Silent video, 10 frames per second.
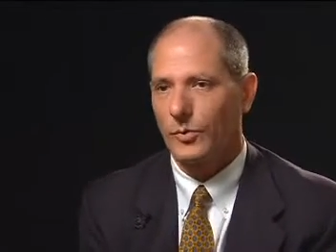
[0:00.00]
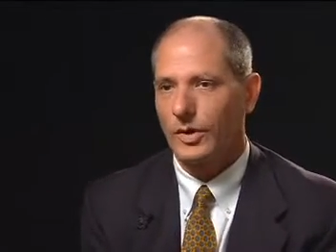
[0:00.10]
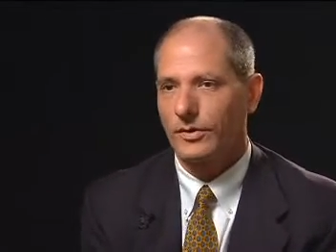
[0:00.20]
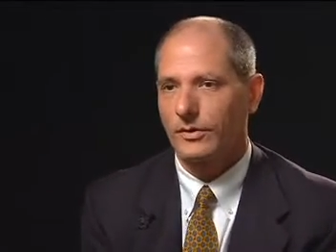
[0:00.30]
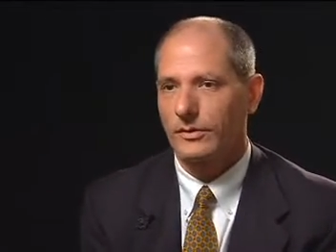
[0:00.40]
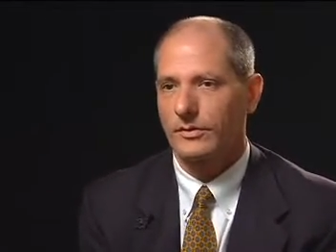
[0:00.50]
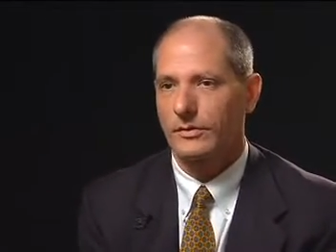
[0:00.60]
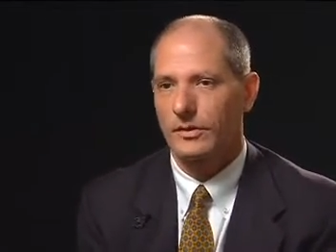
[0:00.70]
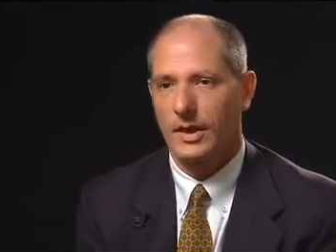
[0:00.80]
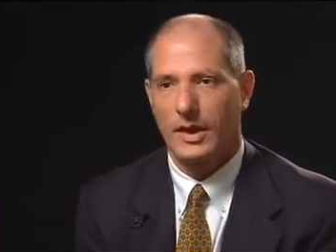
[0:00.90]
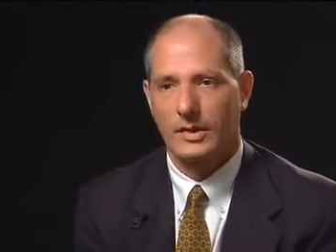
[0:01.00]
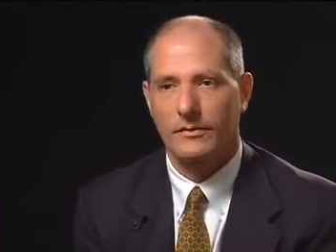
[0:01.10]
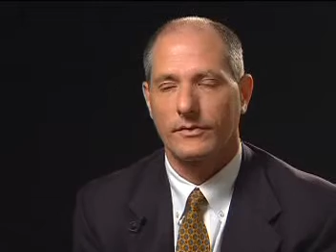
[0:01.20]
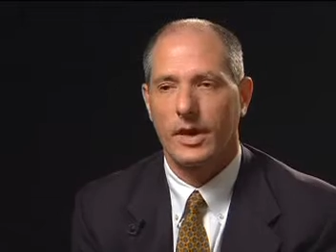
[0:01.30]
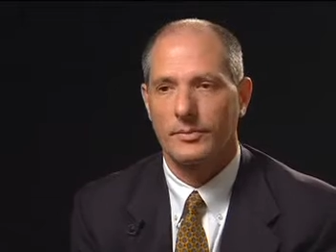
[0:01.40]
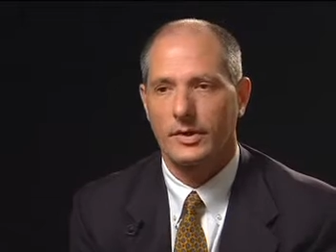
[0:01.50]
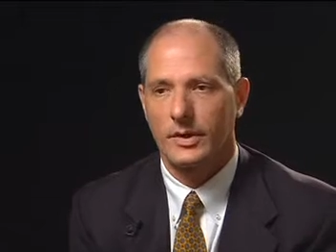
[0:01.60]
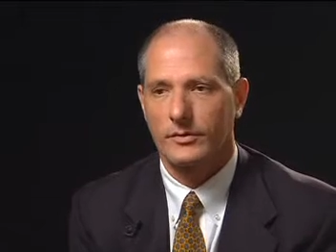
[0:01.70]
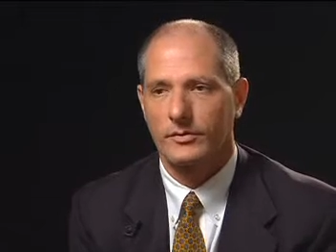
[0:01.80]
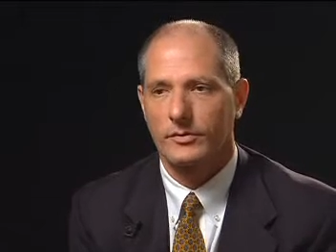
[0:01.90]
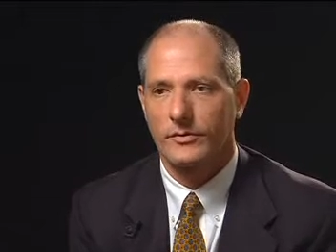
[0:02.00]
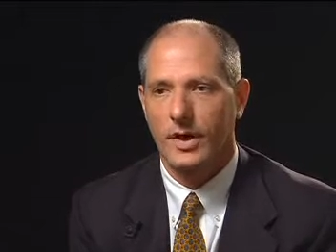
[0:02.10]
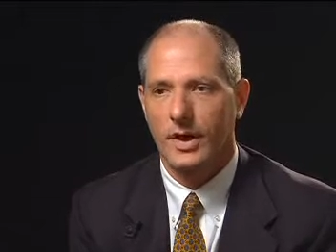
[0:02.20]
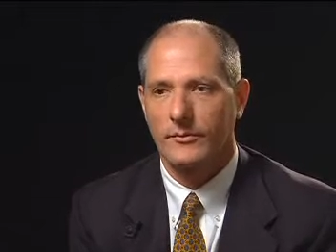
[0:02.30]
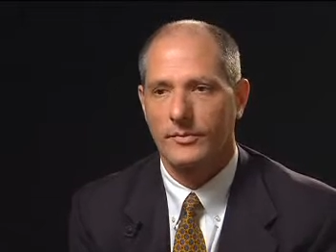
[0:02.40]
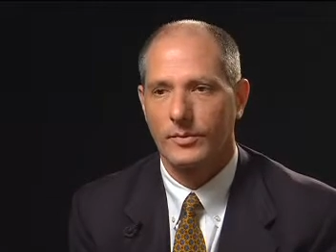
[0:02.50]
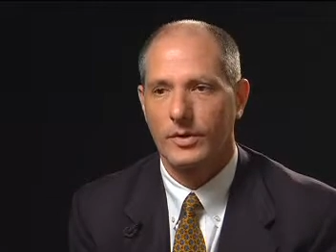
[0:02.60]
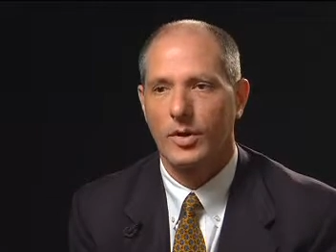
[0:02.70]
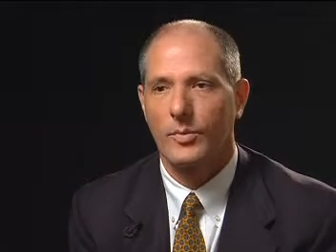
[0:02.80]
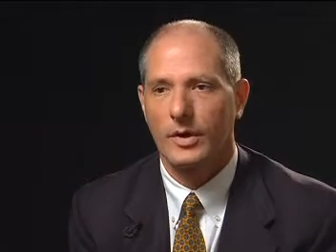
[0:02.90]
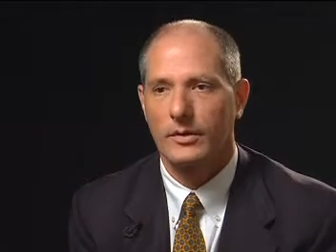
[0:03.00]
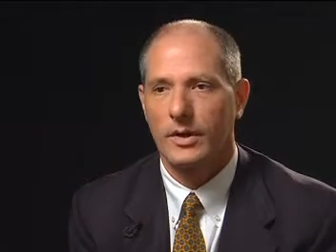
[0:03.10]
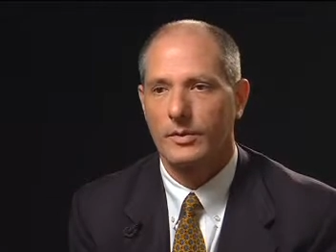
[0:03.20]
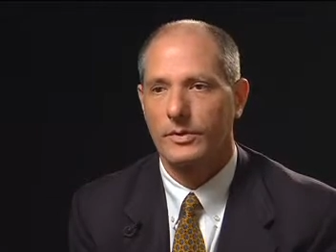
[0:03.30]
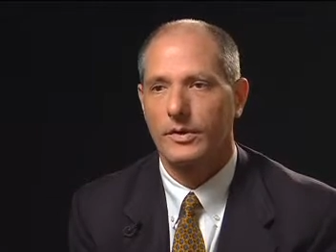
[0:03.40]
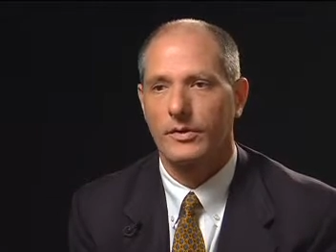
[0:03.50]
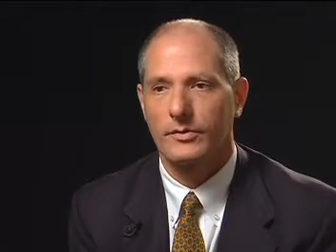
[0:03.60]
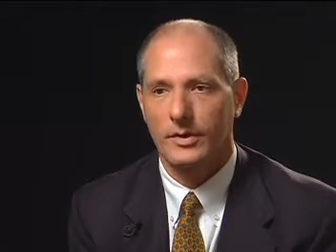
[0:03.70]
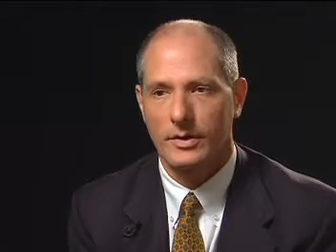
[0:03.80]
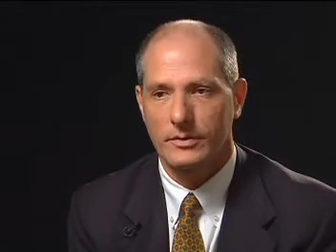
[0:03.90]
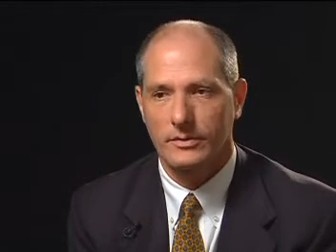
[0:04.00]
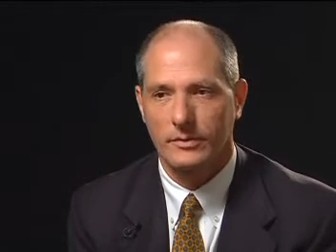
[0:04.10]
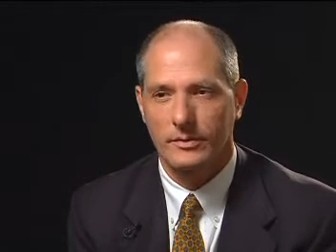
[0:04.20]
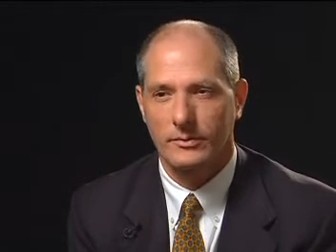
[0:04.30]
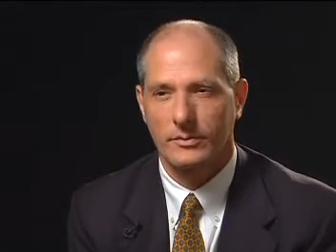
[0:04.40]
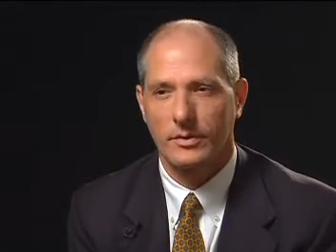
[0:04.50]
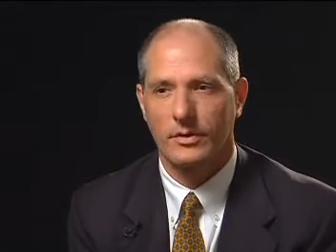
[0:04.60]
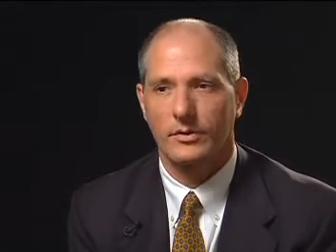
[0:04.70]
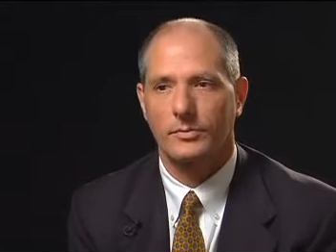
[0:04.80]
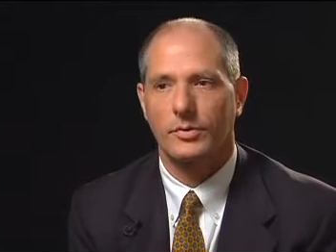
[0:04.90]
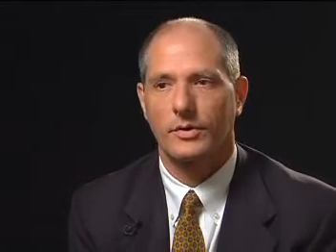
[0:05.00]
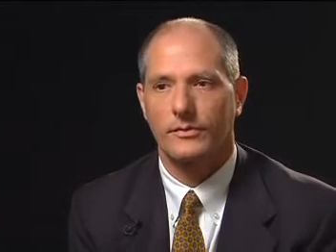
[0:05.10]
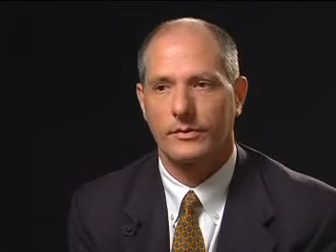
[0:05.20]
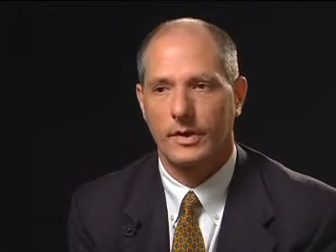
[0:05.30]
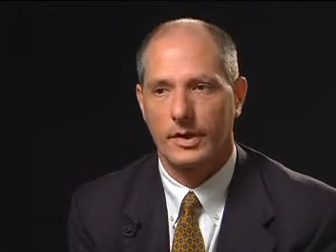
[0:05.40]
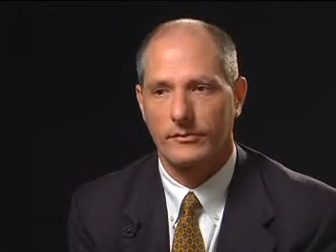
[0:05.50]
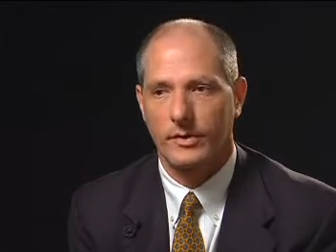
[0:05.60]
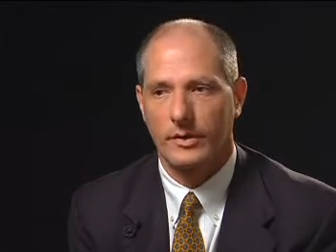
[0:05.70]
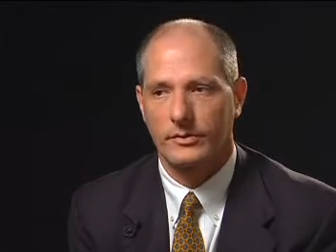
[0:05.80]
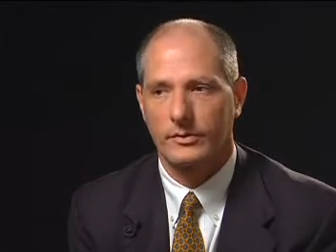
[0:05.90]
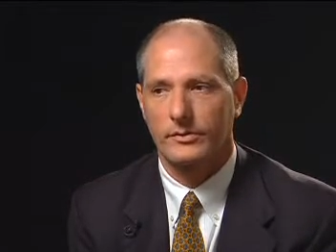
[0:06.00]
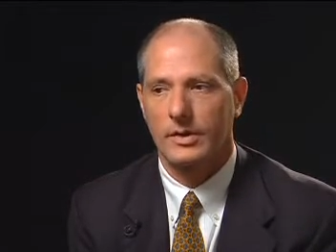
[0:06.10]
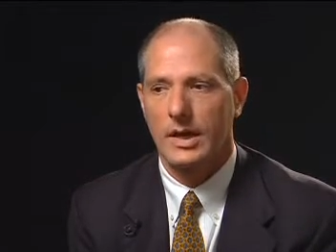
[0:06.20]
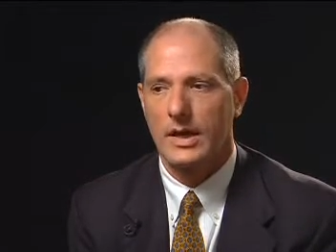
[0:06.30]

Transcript: width, and a certain length of a flap to get it to survive, but we know better now. We know there's angiosomes, we know there's perforating vessels.